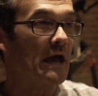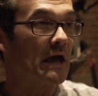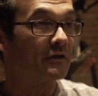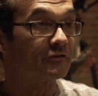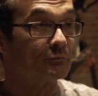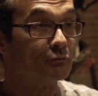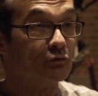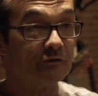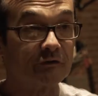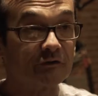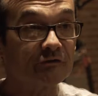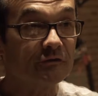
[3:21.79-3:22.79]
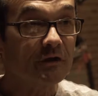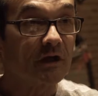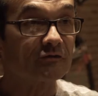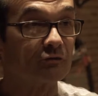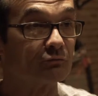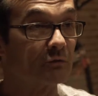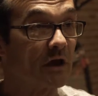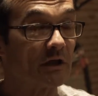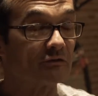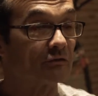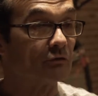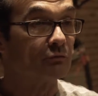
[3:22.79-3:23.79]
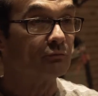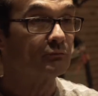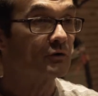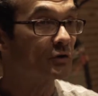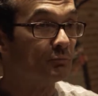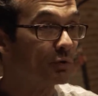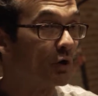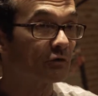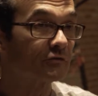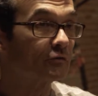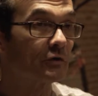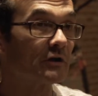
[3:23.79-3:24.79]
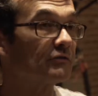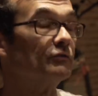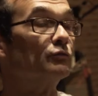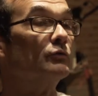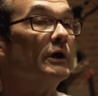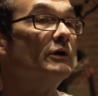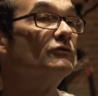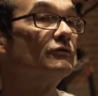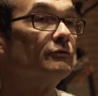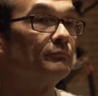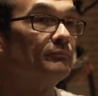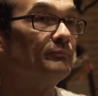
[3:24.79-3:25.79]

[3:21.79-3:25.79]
As a musician, as a composer, as an arranger?